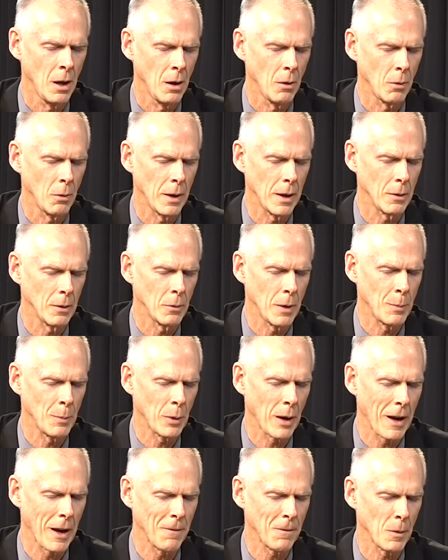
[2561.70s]
we
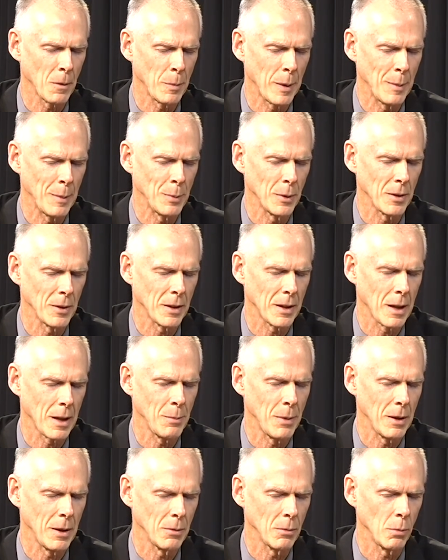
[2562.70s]
pray for people that they'd
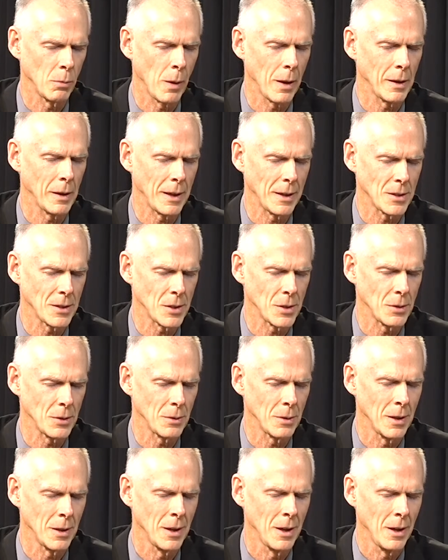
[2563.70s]
be willing
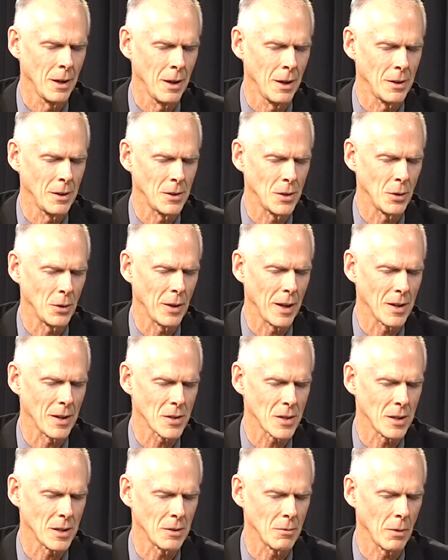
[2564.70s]
to do
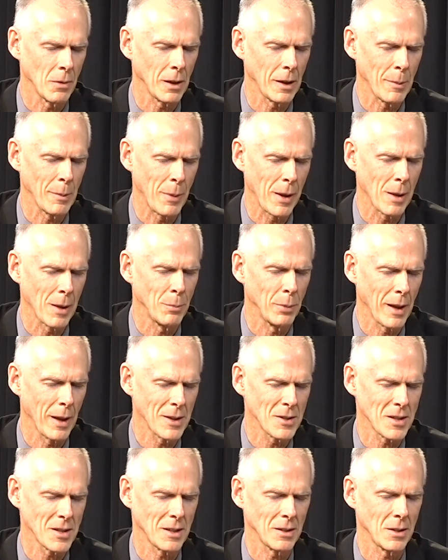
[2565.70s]
this and really be a
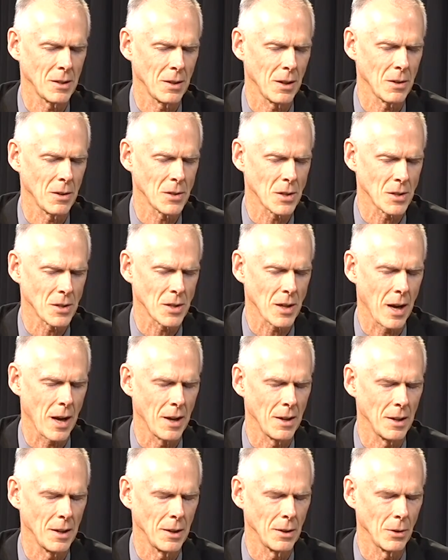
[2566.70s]
blessing to their
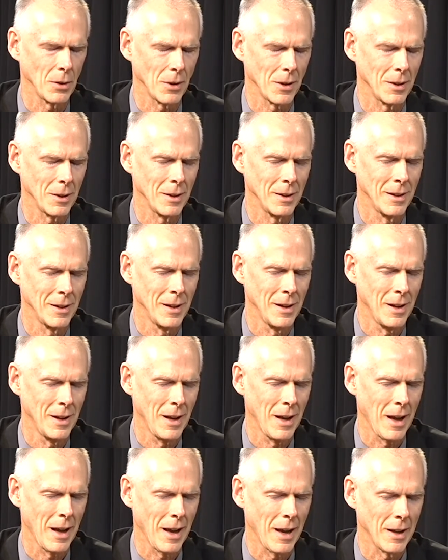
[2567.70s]
society, Lord.
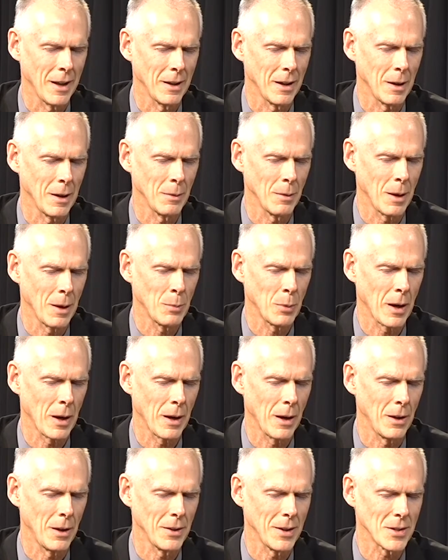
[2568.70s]
And I pray
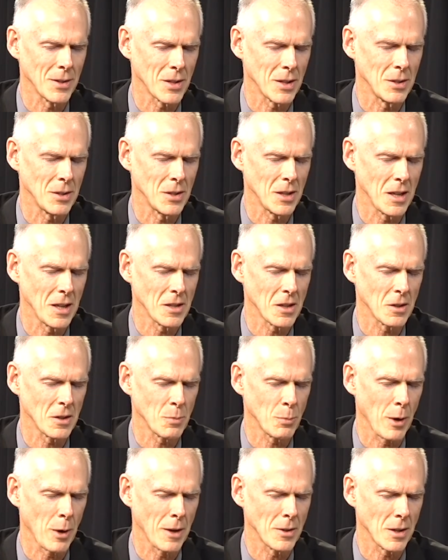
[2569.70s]
all this in Jesus'
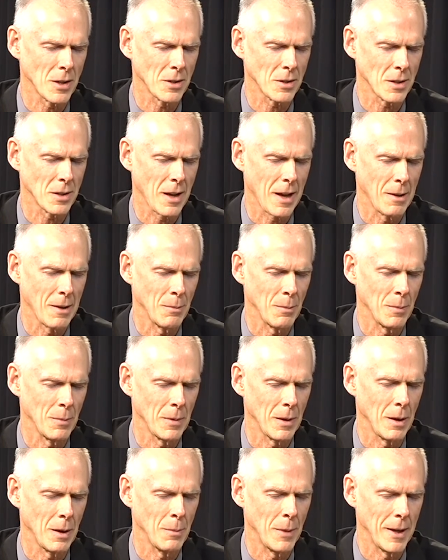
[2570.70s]
precious name.
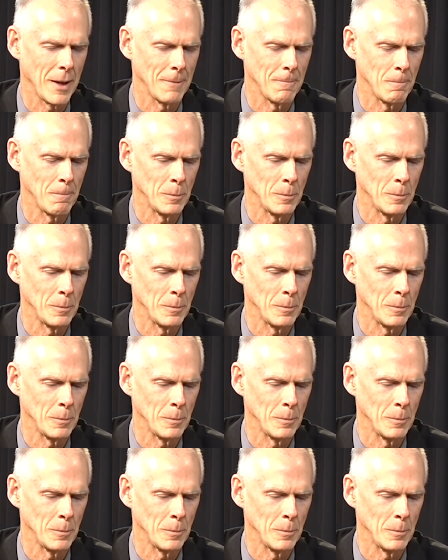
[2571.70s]
Amen.